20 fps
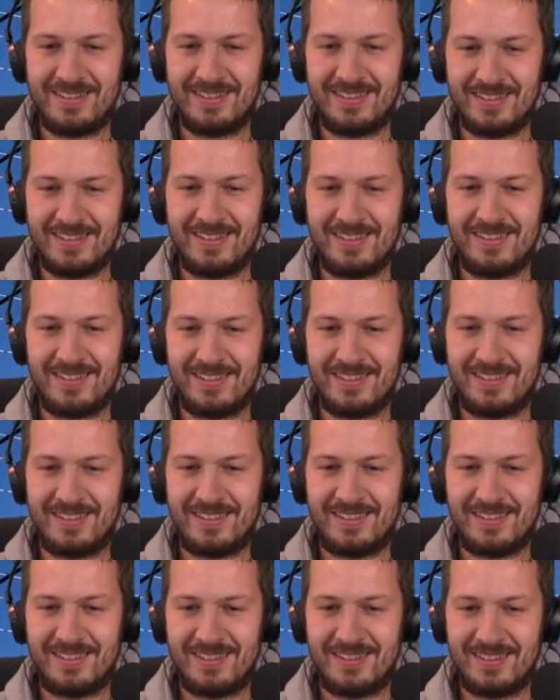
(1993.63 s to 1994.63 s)

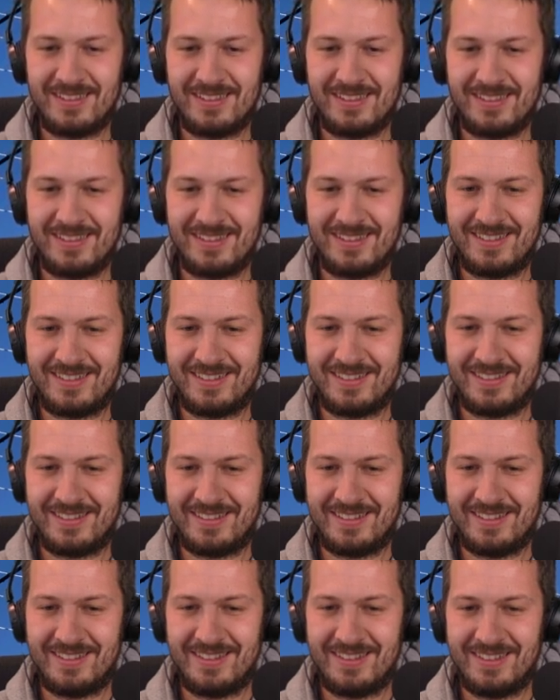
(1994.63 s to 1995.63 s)

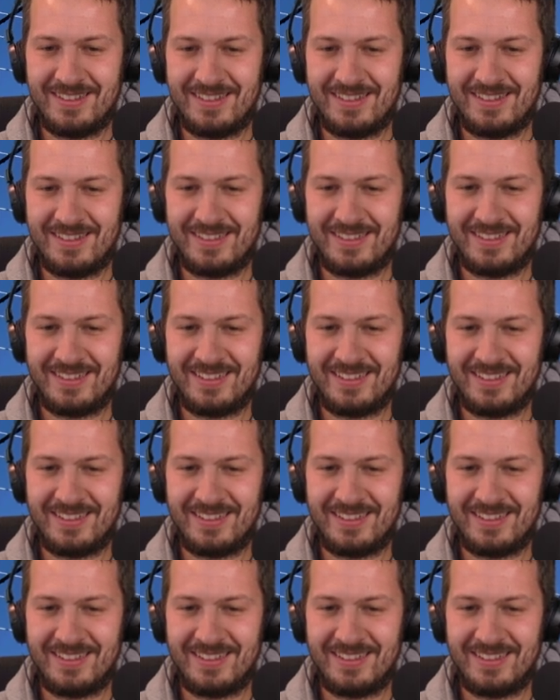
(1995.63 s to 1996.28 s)
No words are spoken by the person on screen.